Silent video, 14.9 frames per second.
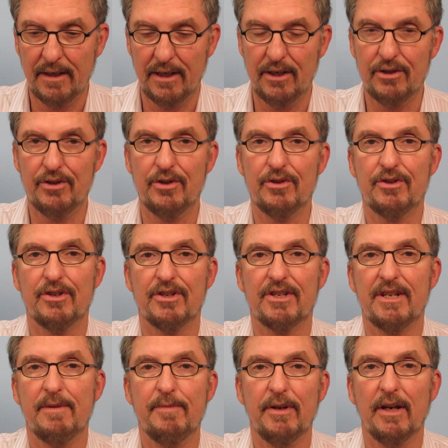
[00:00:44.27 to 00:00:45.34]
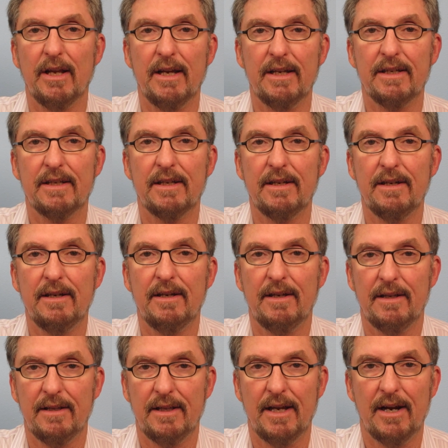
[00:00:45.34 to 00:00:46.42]
is used to stimulate
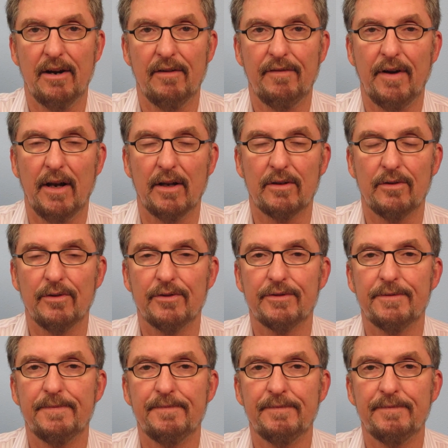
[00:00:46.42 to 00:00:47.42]
the hair follicles.